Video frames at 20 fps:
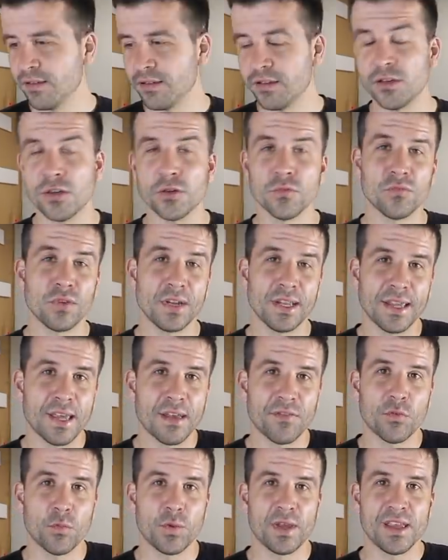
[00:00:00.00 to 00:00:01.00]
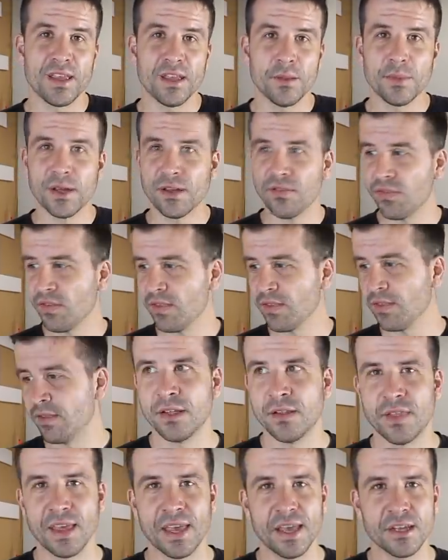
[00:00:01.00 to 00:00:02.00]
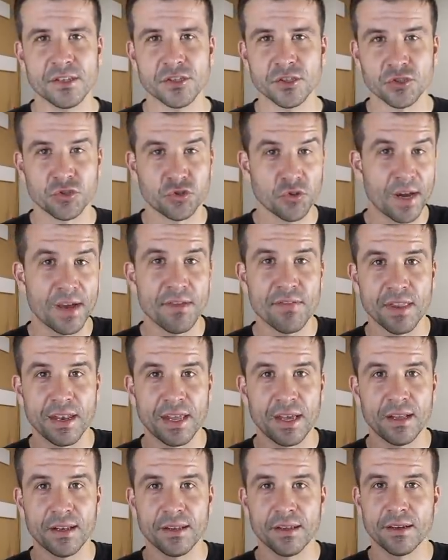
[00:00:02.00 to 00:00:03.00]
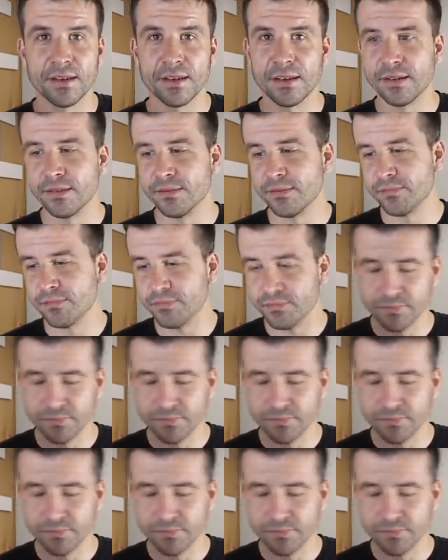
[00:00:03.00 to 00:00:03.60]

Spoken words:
You don't really have to wear earmuffs. The air just drives the nail in and,